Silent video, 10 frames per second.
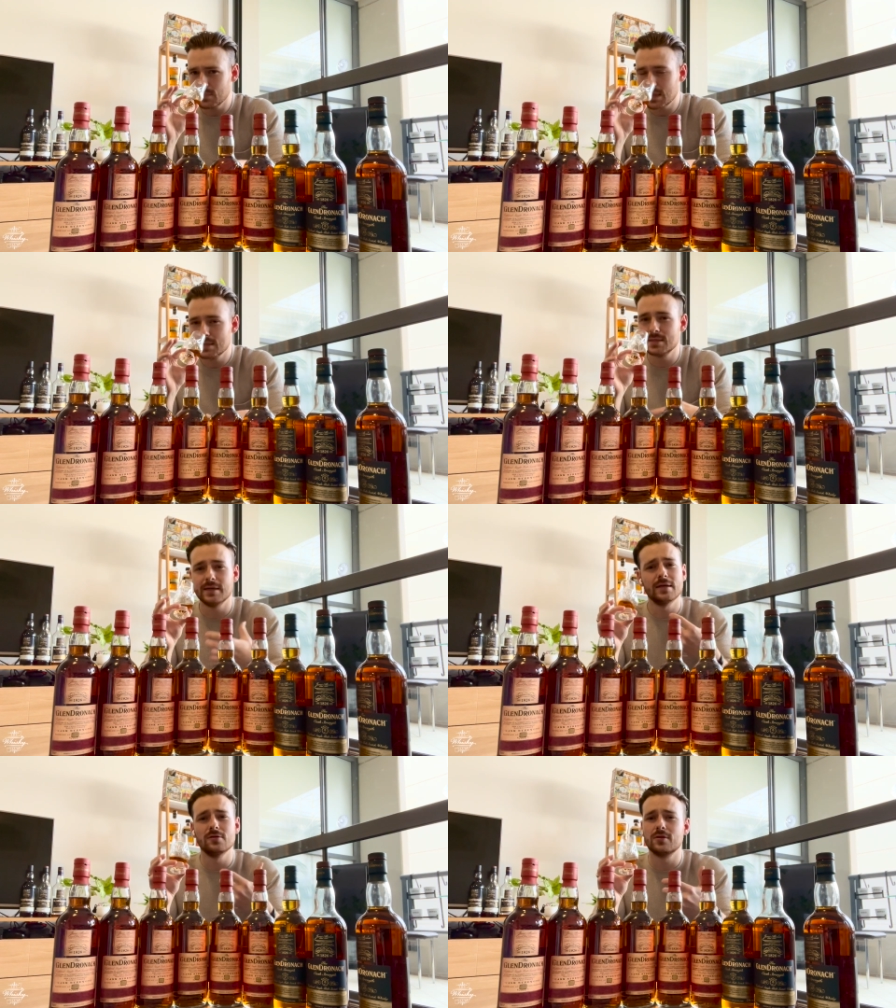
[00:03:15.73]

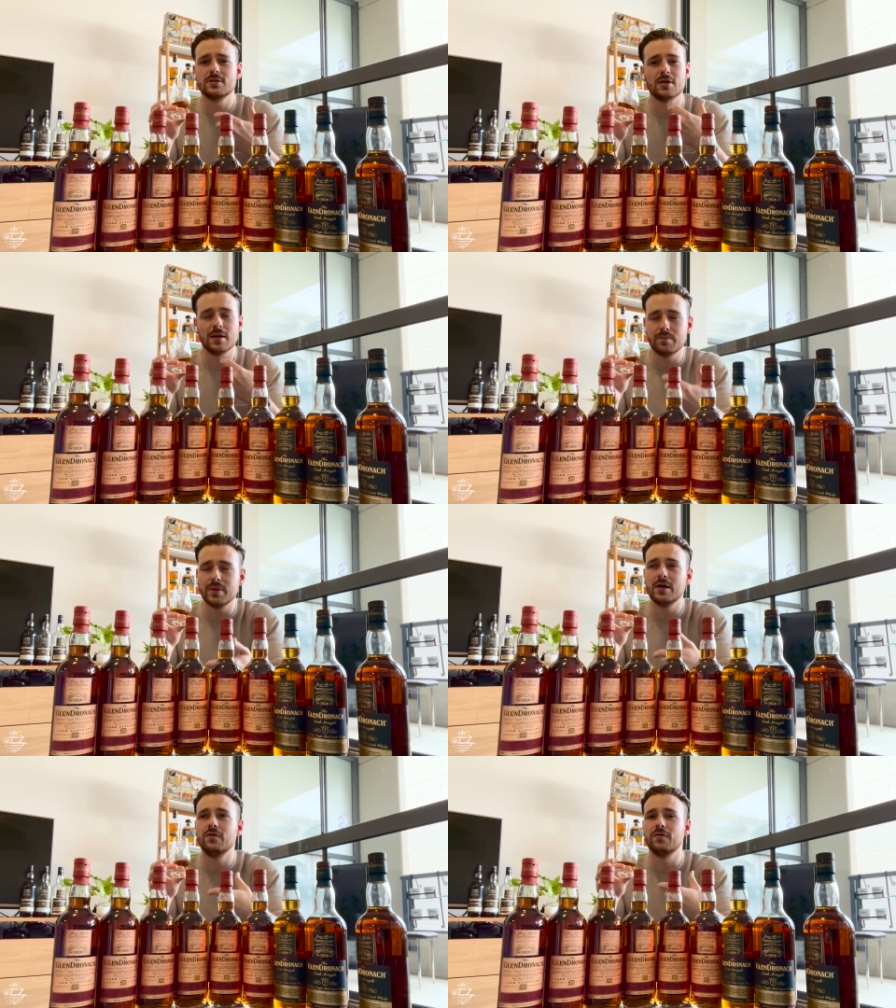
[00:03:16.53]
sitting alongside
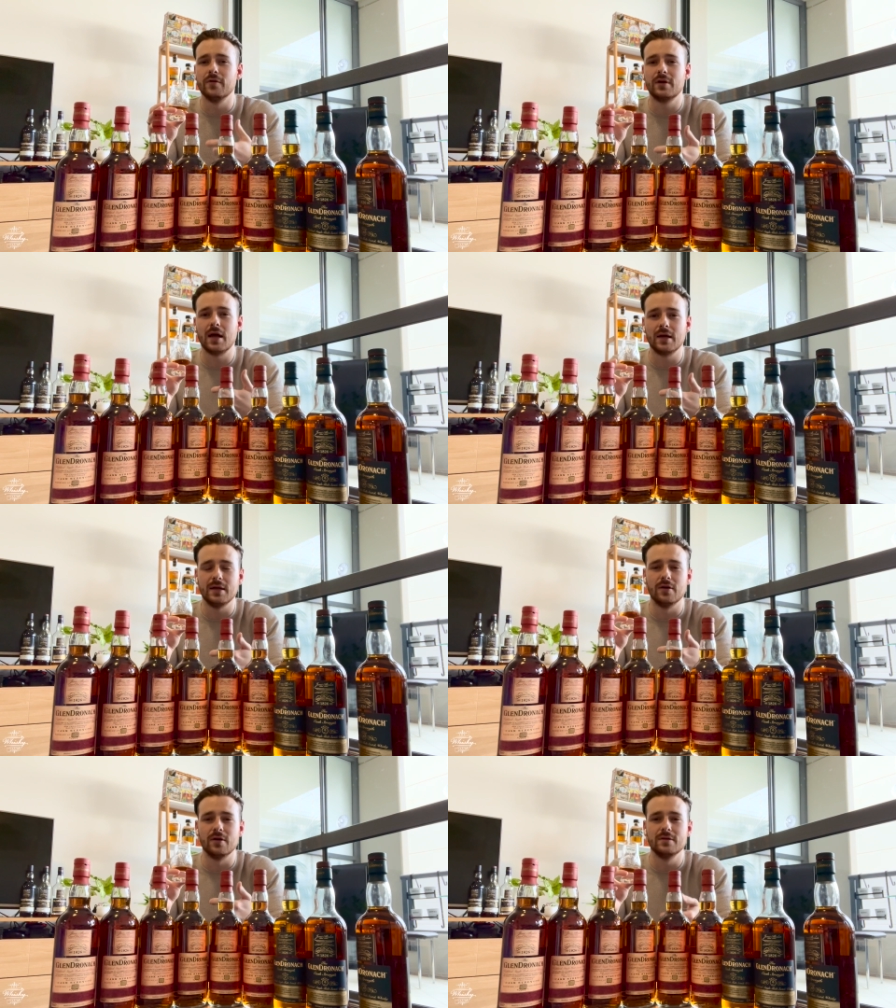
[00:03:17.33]
big fruit-cakey
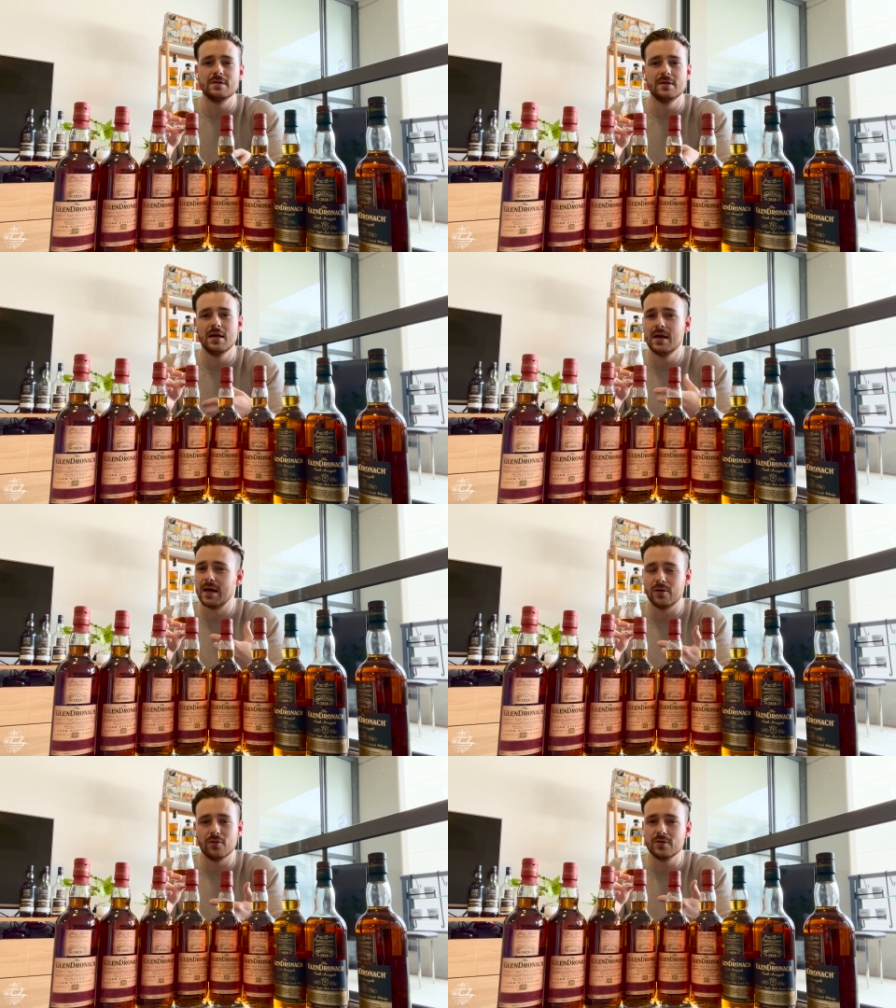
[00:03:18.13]
notes
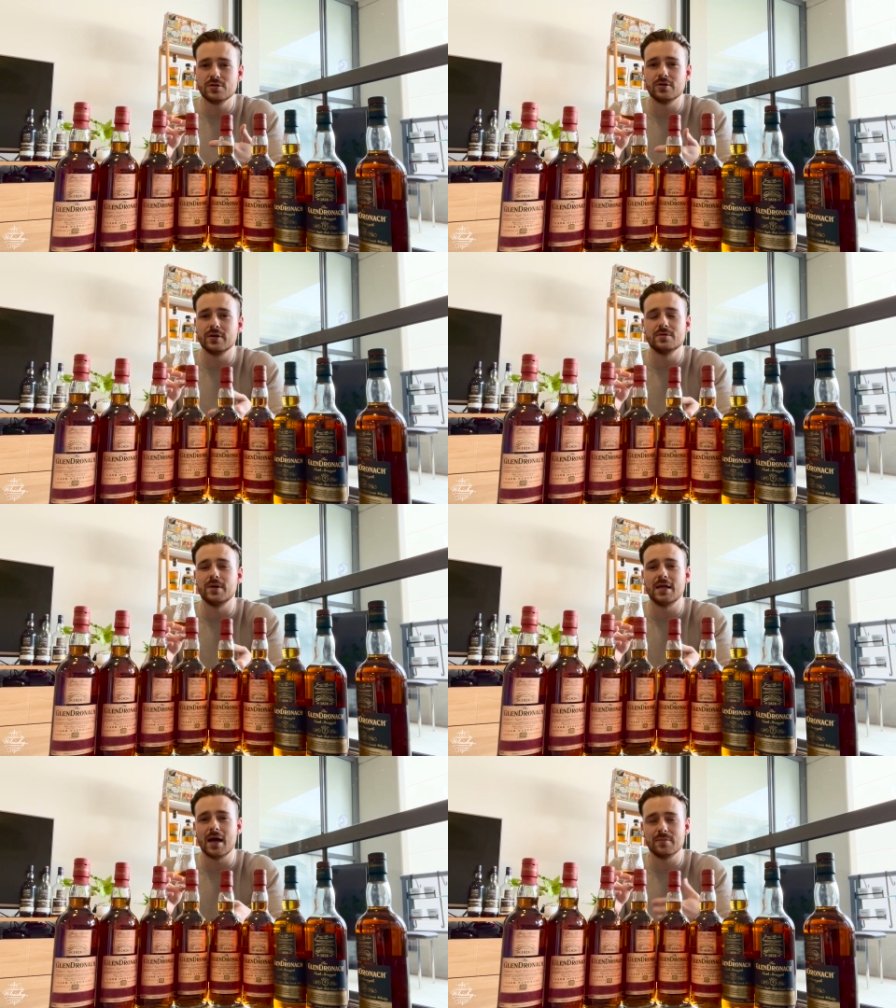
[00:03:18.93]
and all the sugars
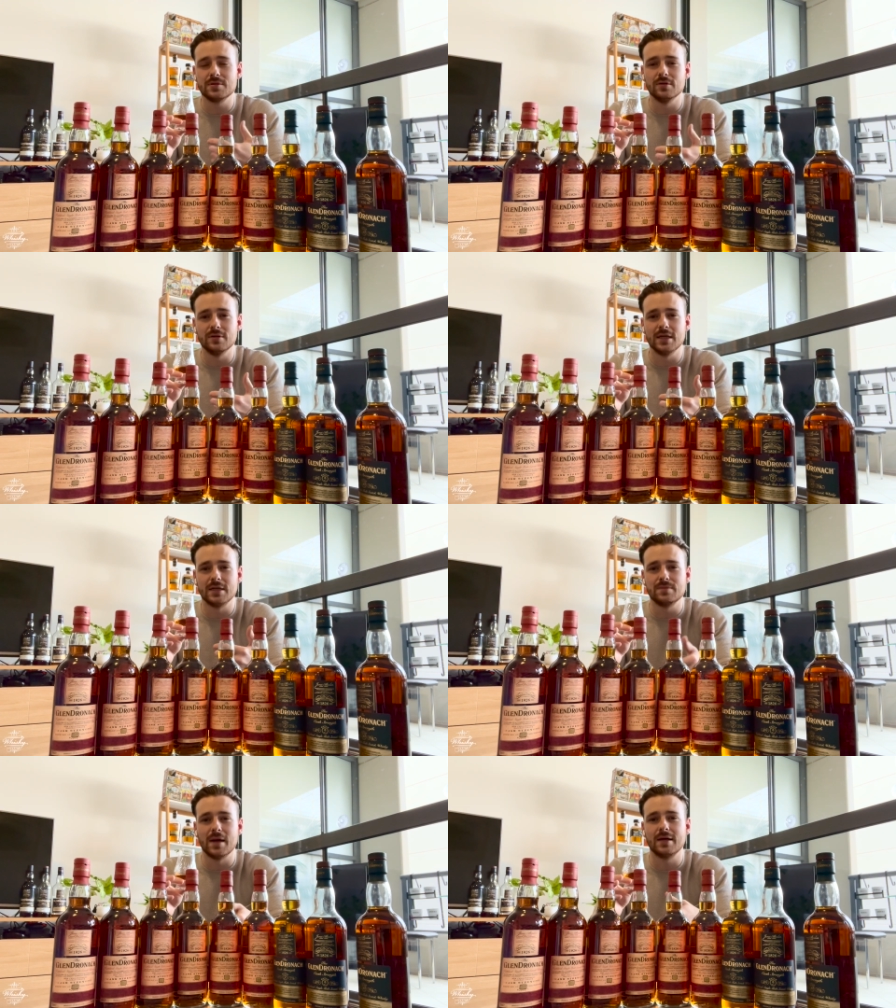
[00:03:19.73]
we'd absolutely
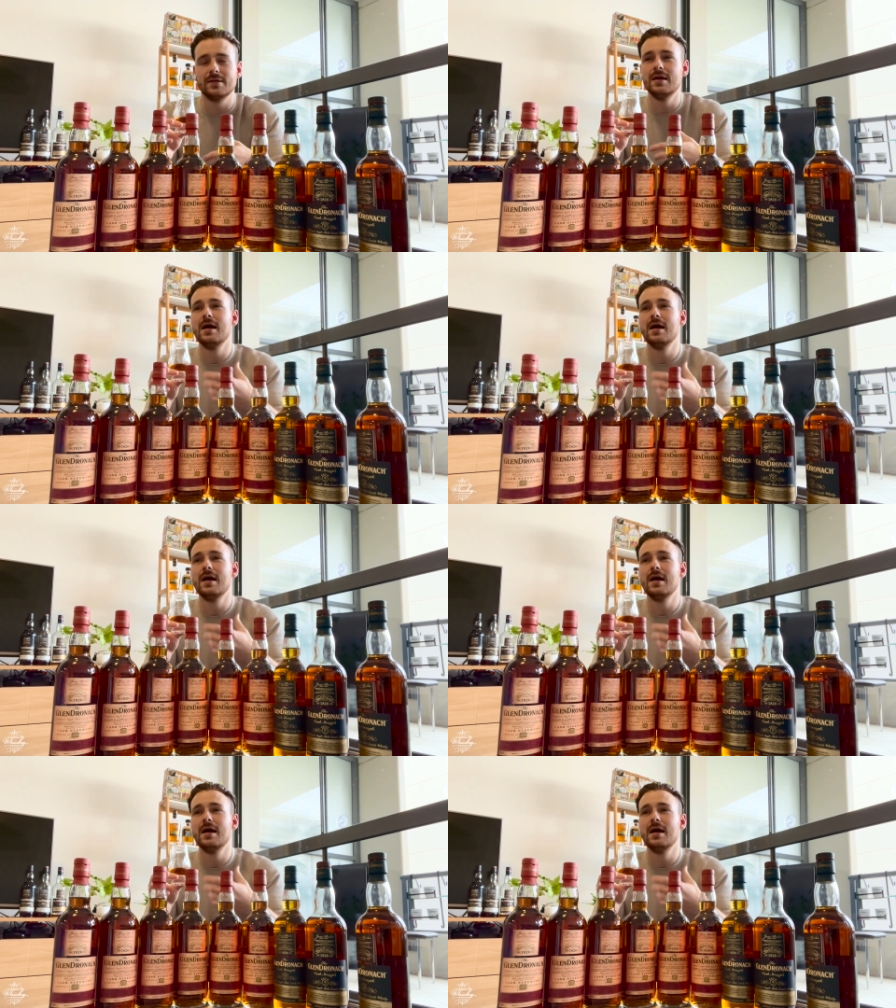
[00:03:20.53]
expect.